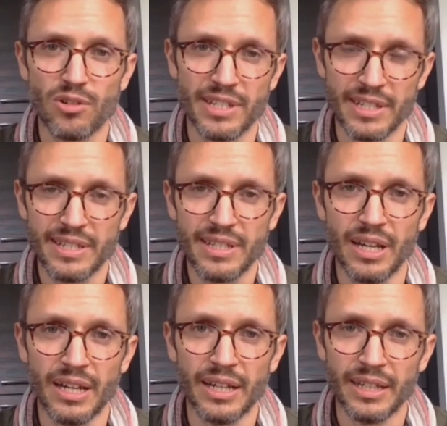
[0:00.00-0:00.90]
resources
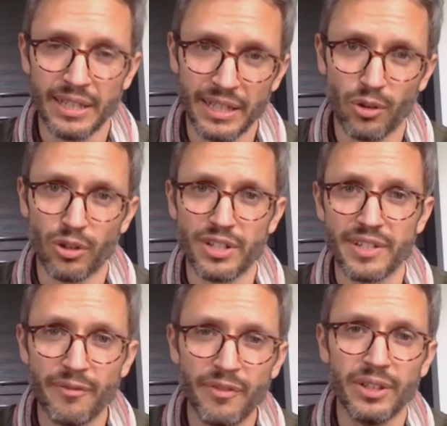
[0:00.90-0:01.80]
in order
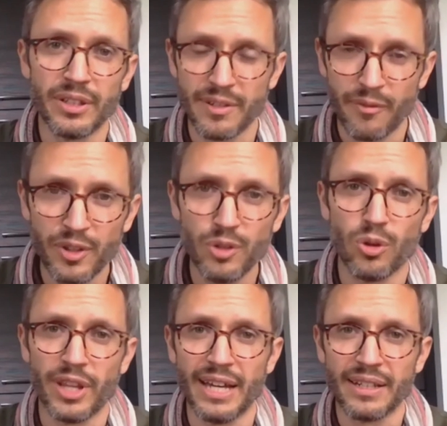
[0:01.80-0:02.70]
to
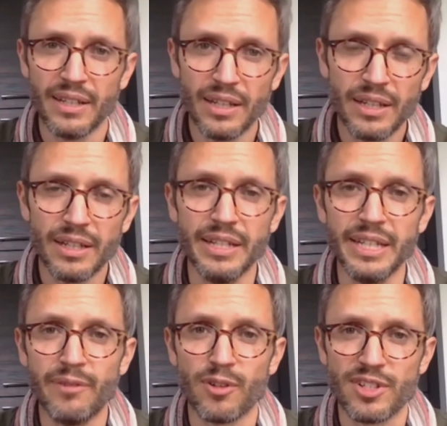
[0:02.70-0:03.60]
fuel that
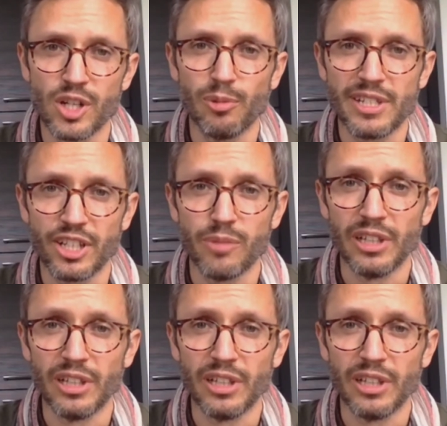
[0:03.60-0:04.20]
need for surplus